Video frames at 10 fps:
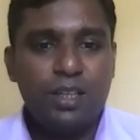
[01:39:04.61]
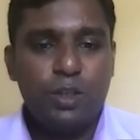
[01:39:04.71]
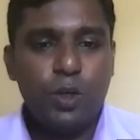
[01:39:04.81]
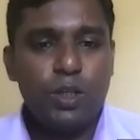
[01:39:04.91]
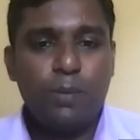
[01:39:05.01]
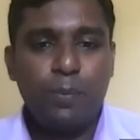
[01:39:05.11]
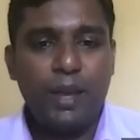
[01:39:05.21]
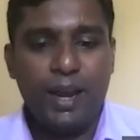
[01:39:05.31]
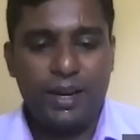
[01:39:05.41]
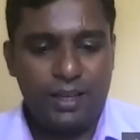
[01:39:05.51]
Not the
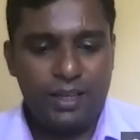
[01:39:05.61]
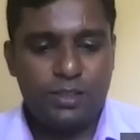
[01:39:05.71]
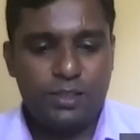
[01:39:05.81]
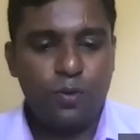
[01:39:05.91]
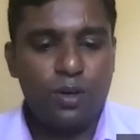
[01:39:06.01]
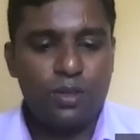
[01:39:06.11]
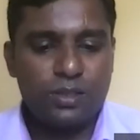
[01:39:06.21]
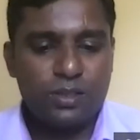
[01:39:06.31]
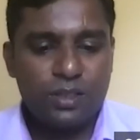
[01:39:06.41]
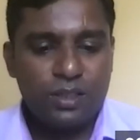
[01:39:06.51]
PID. It's
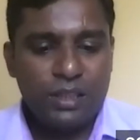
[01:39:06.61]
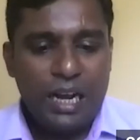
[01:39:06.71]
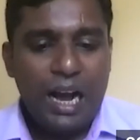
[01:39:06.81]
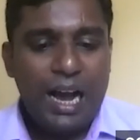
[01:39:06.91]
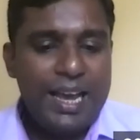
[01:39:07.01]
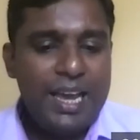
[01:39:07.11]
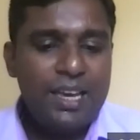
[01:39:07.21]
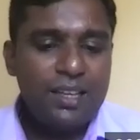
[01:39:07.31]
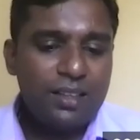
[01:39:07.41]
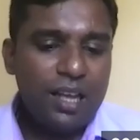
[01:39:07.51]
false.
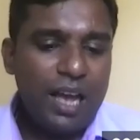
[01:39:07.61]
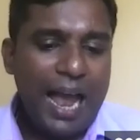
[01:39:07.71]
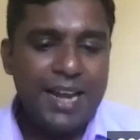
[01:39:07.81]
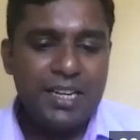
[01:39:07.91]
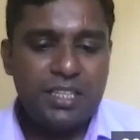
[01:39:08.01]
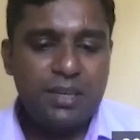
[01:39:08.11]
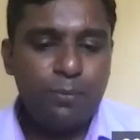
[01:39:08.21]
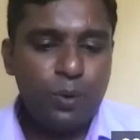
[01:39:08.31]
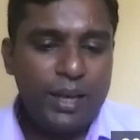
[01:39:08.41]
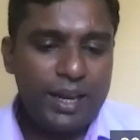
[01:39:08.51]
High
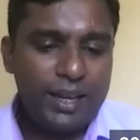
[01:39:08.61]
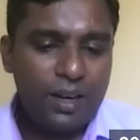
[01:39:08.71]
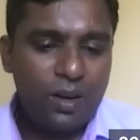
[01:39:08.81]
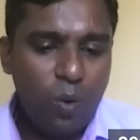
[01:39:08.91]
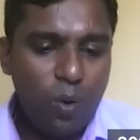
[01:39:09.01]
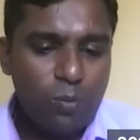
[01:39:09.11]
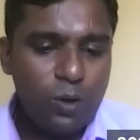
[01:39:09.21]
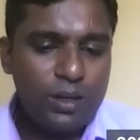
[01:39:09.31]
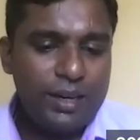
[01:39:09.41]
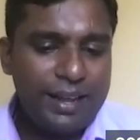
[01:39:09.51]
anti-mullerian
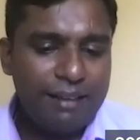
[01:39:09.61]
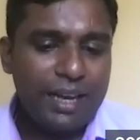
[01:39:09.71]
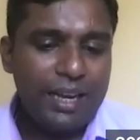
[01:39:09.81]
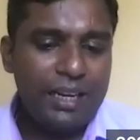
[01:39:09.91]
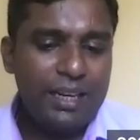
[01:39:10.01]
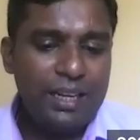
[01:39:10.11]
hormone level